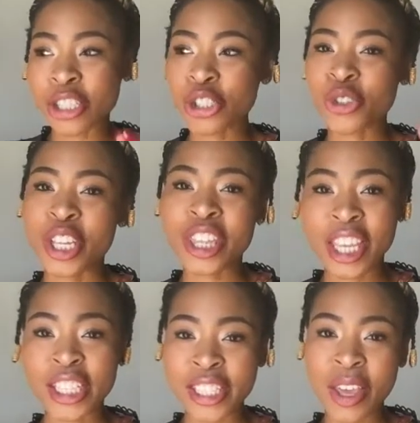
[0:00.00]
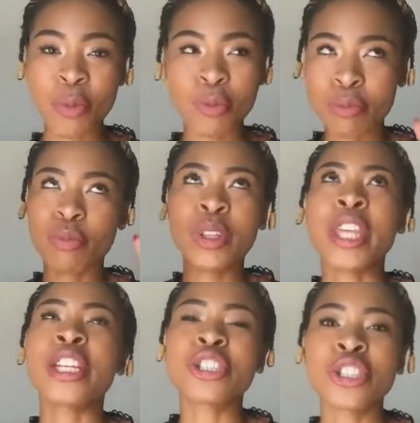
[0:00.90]
industry thinks they, what
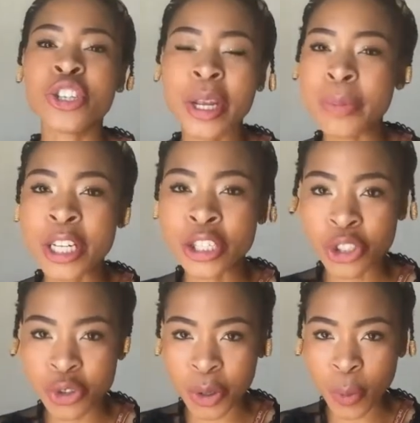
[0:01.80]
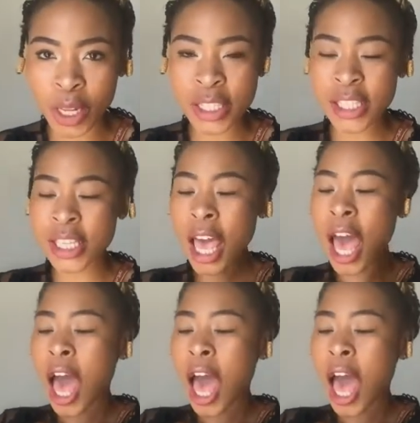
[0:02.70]
the entertainment industry wants.